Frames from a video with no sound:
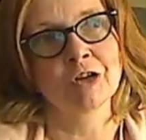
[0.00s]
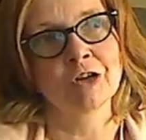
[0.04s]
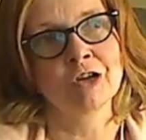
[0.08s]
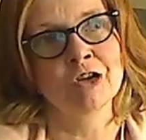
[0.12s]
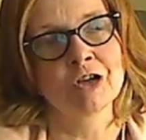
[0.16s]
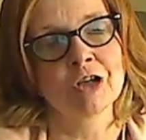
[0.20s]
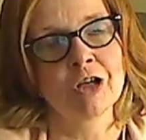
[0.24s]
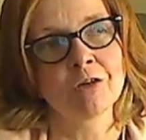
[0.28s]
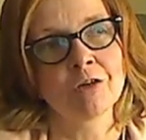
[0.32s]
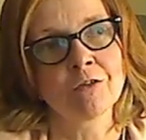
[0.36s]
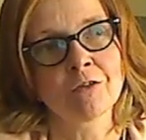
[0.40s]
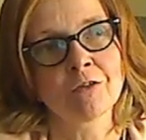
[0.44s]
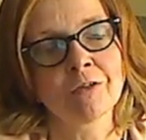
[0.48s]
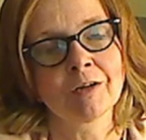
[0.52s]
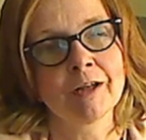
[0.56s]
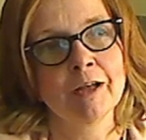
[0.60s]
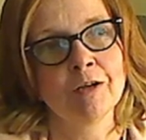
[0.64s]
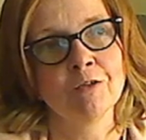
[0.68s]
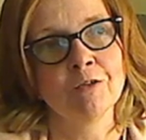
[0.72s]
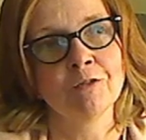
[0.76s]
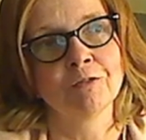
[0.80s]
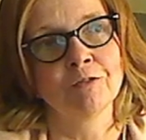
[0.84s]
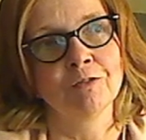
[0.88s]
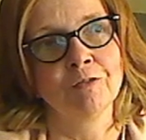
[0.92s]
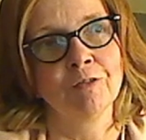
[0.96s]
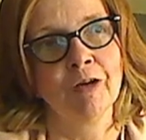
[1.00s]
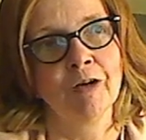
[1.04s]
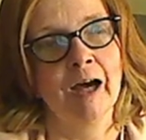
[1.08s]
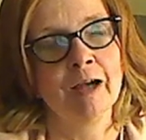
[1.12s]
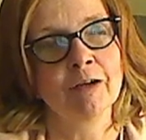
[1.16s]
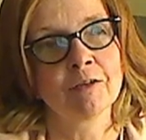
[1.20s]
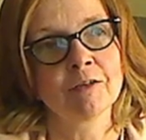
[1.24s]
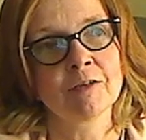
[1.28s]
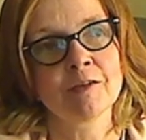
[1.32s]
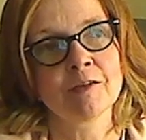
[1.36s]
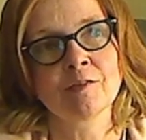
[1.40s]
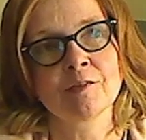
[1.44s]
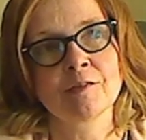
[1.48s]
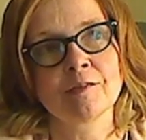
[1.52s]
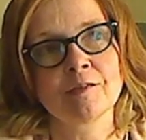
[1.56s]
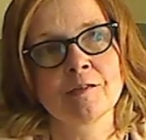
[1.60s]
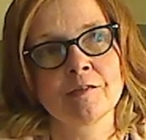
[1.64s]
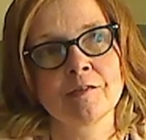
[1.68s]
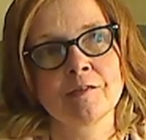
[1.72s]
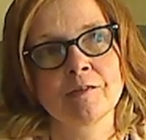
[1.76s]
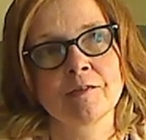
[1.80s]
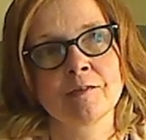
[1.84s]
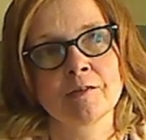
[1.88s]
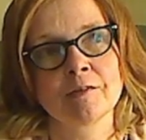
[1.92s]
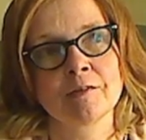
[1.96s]
generally
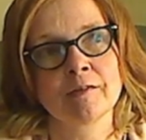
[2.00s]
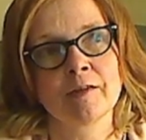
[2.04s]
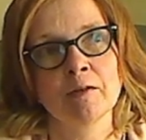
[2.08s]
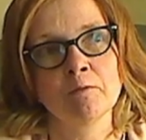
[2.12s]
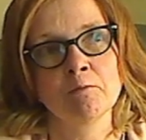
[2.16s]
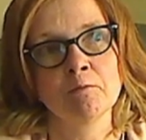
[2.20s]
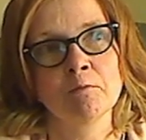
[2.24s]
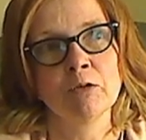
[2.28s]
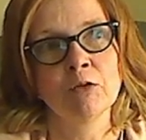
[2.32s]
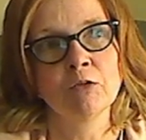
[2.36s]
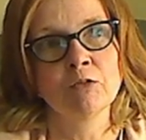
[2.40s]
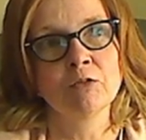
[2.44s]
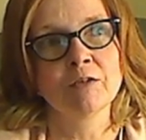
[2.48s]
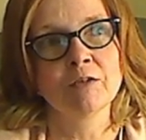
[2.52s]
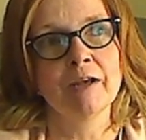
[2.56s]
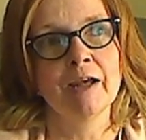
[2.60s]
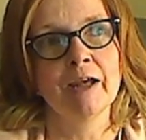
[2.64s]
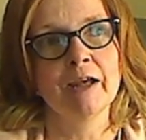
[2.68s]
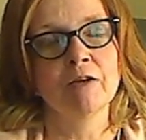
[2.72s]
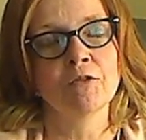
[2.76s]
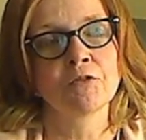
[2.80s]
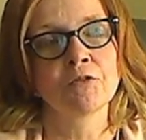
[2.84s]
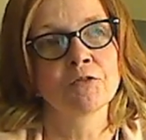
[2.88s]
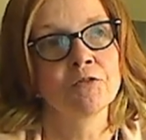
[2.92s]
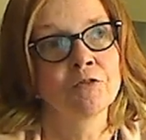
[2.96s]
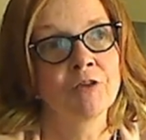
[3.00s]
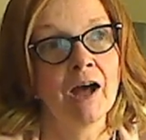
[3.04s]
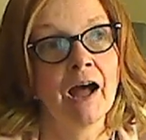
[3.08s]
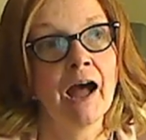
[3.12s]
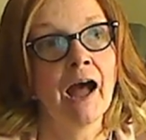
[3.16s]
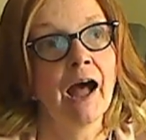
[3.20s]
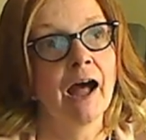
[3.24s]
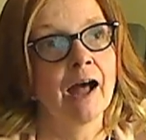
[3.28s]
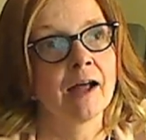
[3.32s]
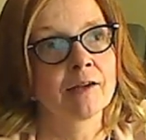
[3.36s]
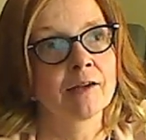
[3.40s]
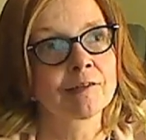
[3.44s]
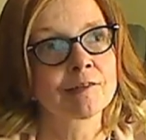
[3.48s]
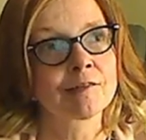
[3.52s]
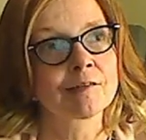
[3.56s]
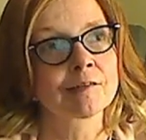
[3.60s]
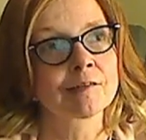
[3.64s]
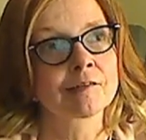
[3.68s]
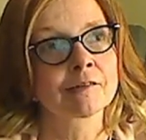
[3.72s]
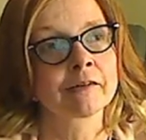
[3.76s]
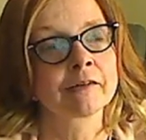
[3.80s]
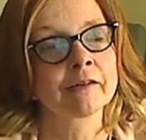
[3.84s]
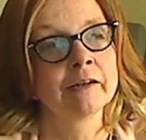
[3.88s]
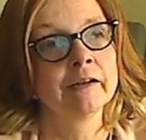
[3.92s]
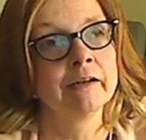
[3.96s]
viruses that mutate
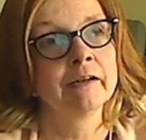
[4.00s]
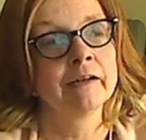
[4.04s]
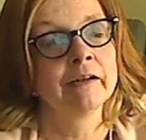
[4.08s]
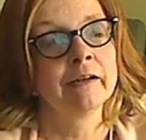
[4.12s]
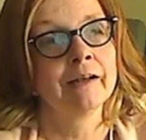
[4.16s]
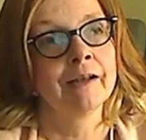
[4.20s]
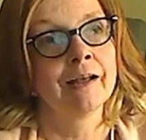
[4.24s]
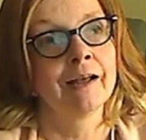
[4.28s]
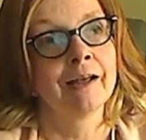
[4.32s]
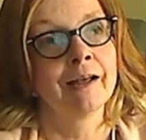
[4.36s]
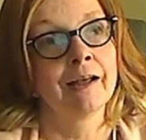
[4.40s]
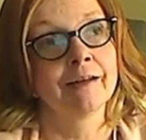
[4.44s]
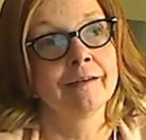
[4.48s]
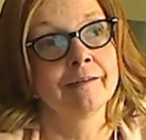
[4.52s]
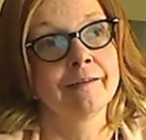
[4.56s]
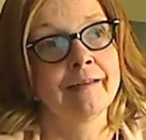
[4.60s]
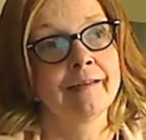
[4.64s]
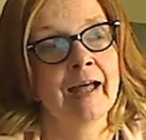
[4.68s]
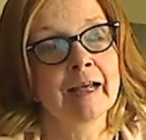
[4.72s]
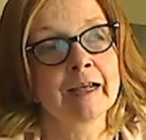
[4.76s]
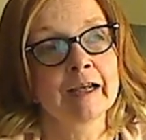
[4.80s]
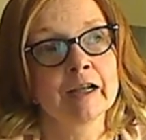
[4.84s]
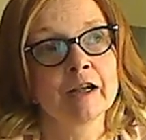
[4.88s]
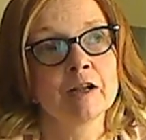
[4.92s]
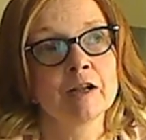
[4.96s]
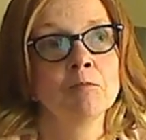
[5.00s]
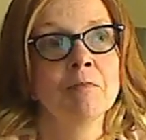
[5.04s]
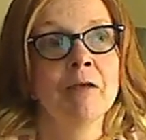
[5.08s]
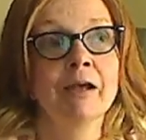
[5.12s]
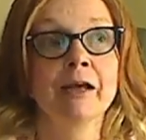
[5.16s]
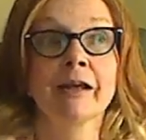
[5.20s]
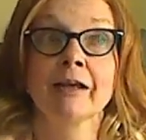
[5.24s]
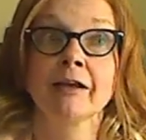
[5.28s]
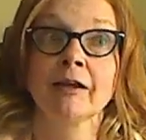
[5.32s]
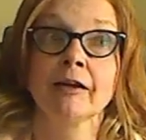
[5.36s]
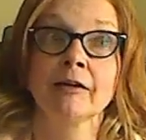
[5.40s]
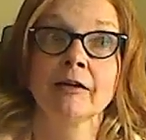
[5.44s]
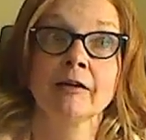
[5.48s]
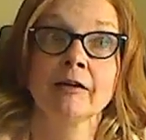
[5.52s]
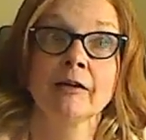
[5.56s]
fast, that can make